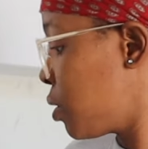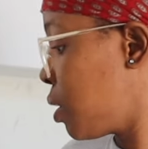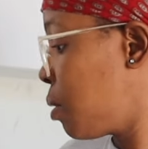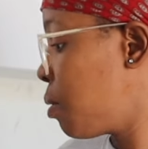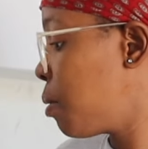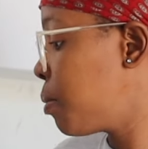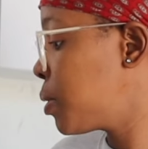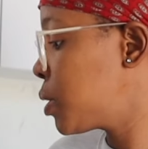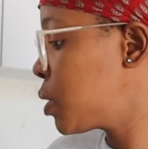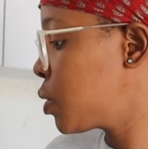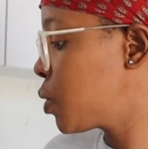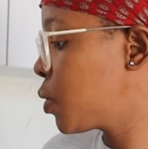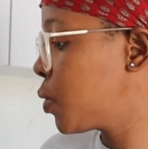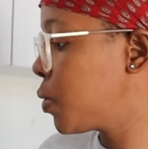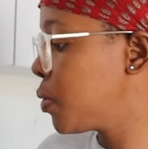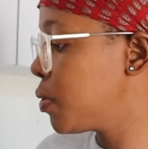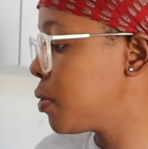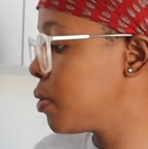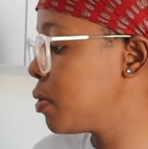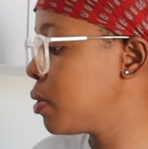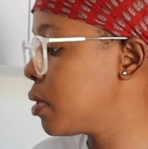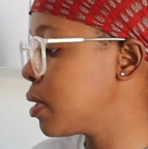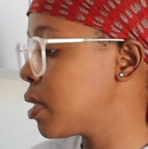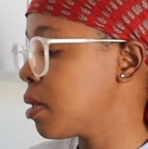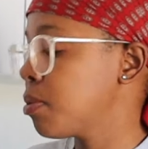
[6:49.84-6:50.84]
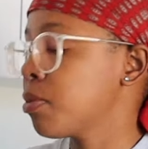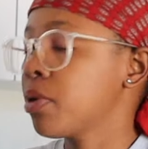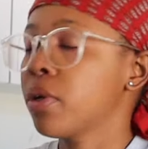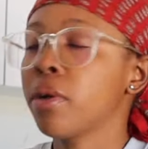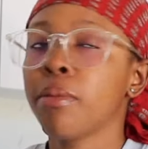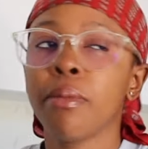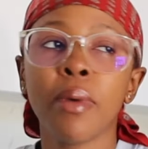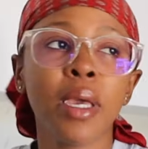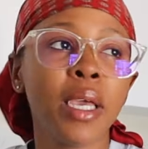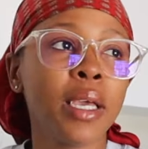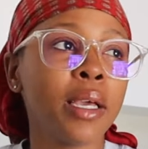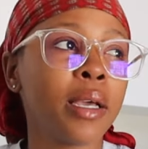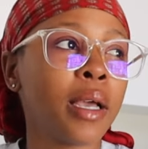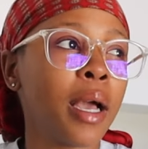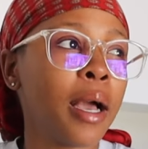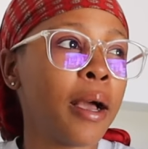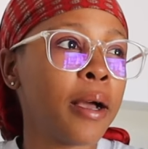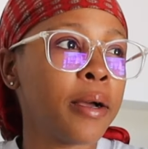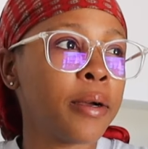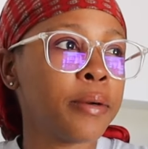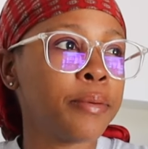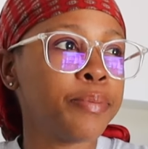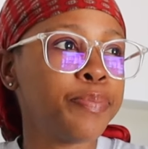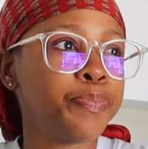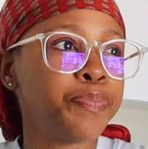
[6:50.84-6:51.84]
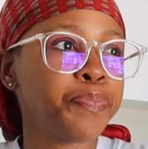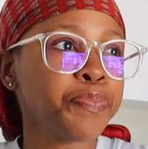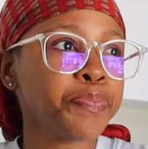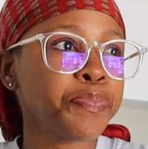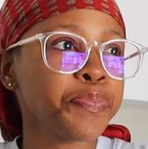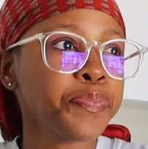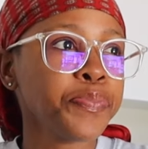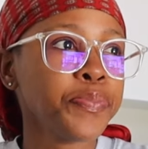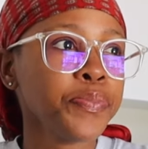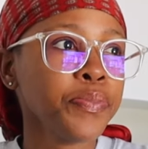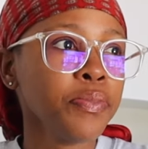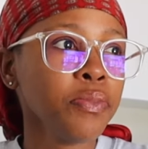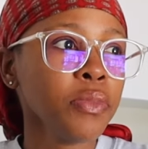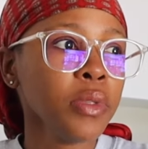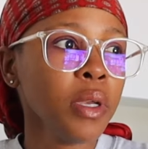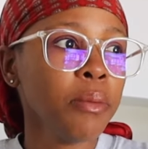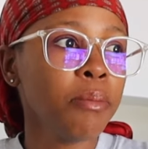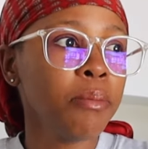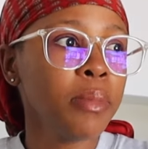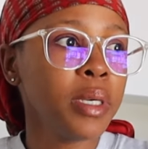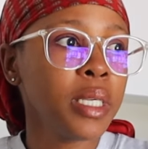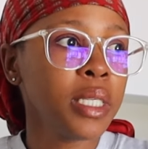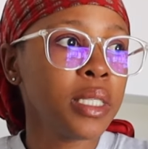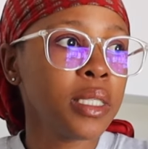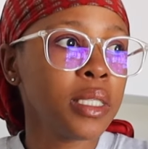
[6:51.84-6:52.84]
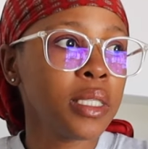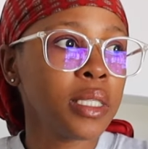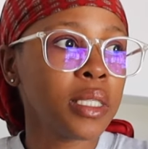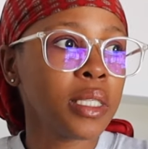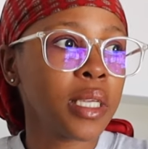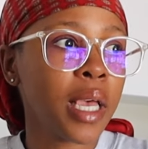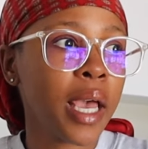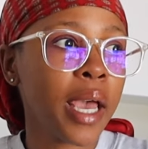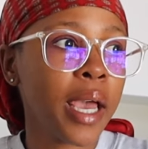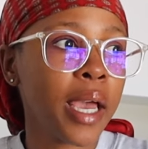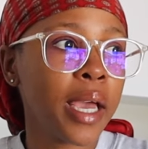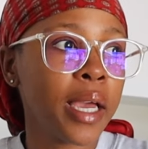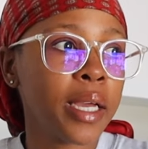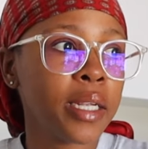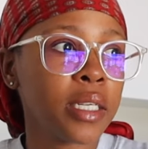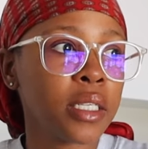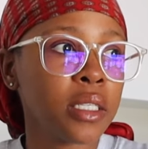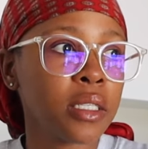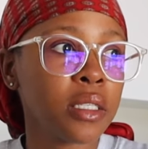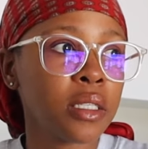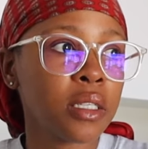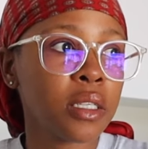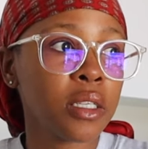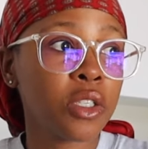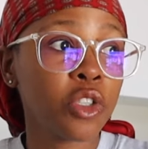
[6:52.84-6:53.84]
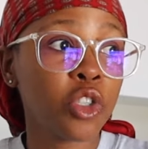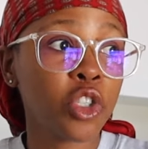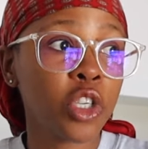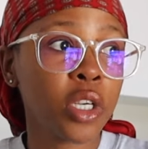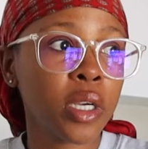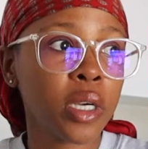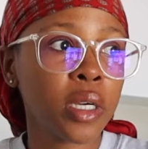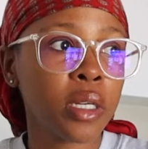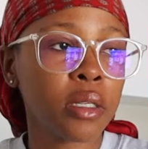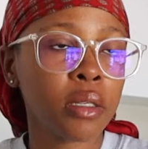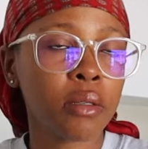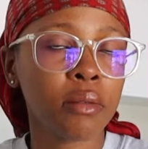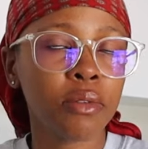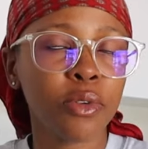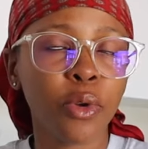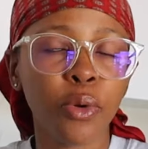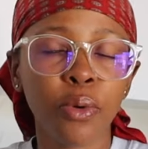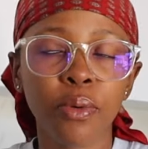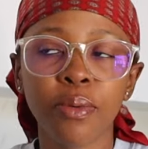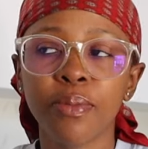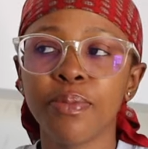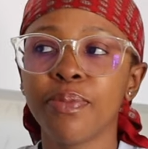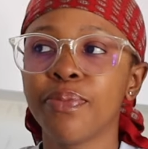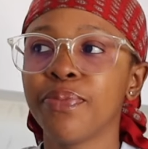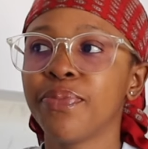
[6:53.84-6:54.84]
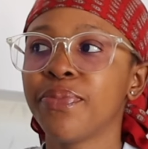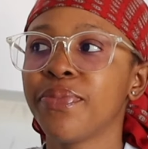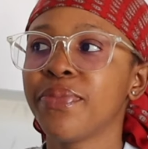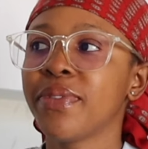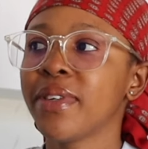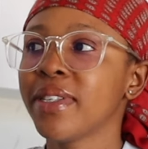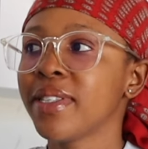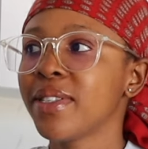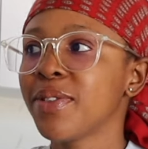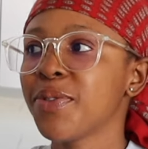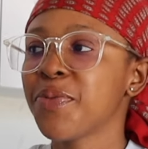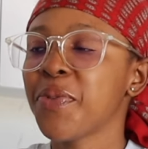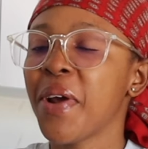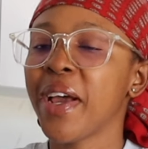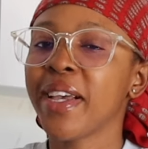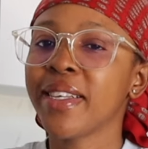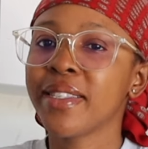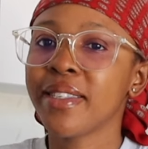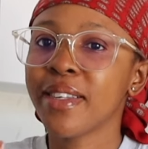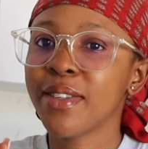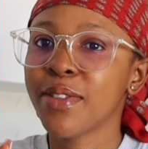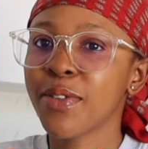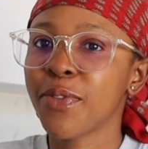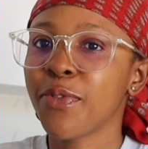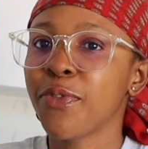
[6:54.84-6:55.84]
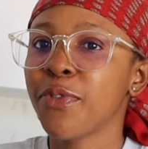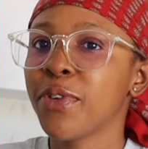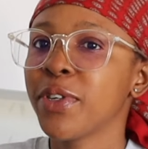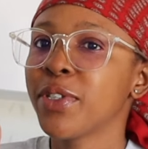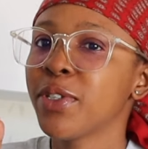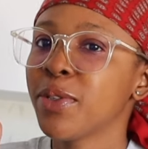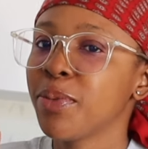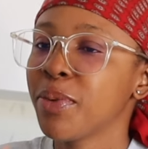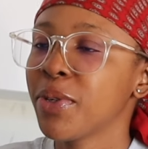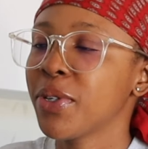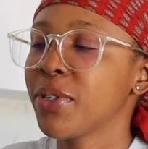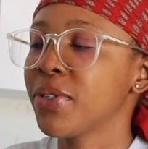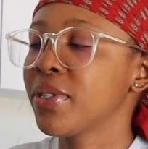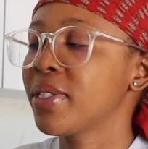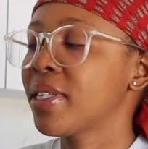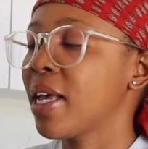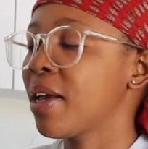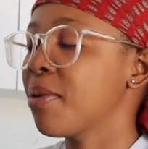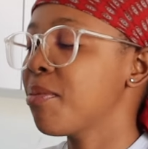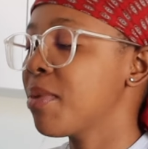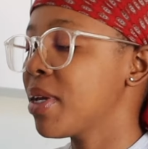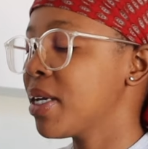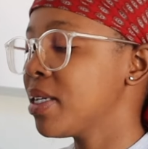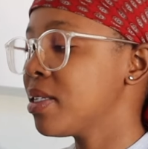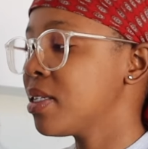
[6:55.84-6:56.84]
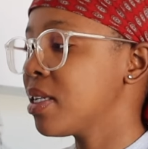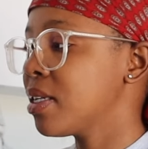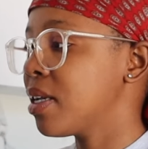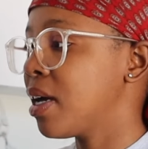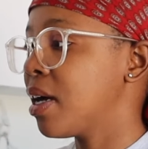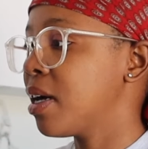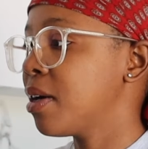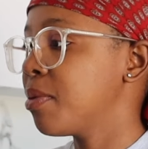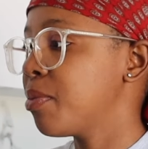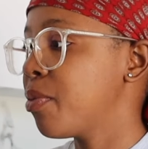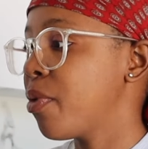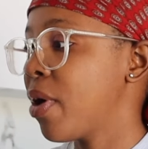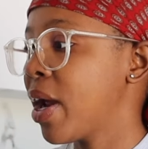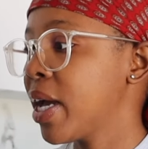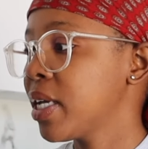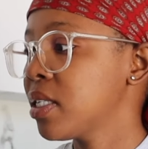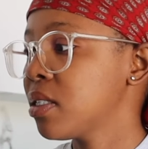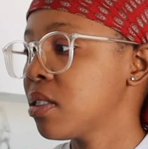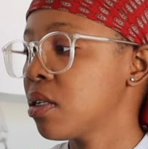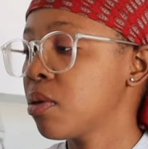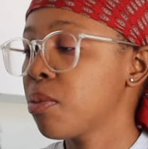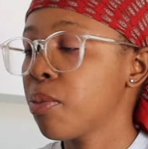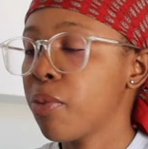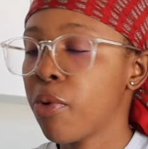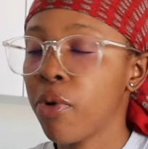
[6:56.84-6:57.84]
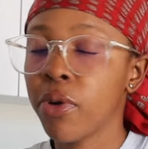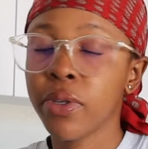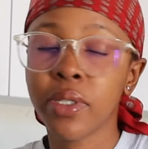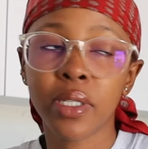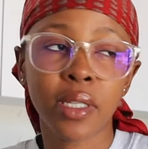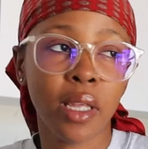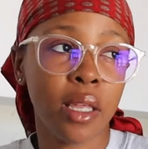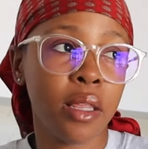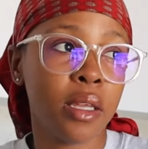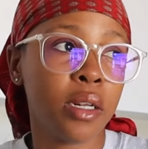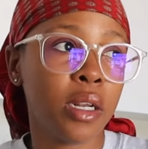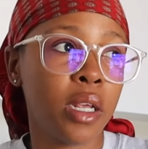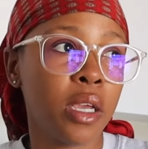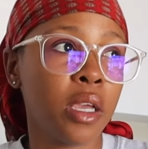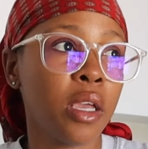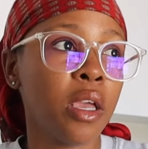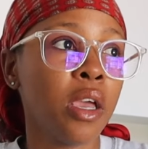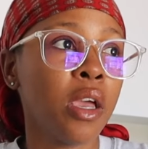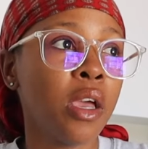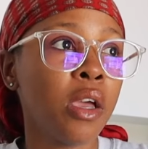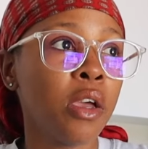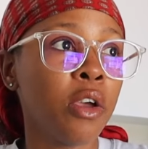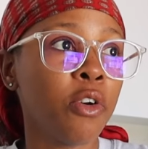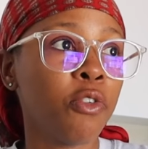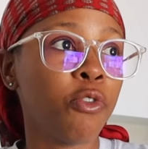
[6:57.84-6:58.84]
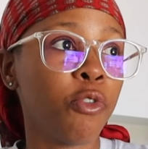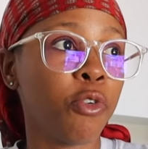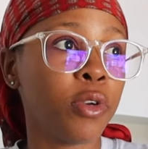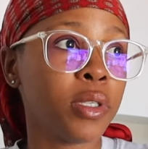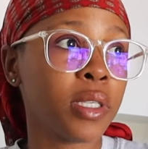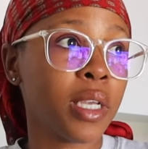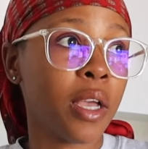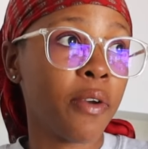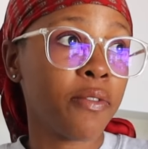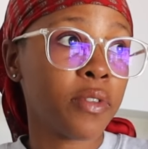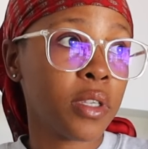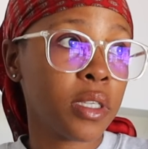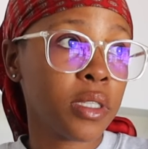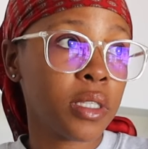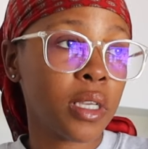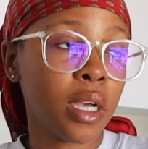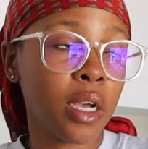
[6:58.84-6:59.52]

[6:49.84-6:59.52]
So now I'm about to cook. I'm gonna make mince, and there's rice in the fridge because I made rice and prawns the other day for his captain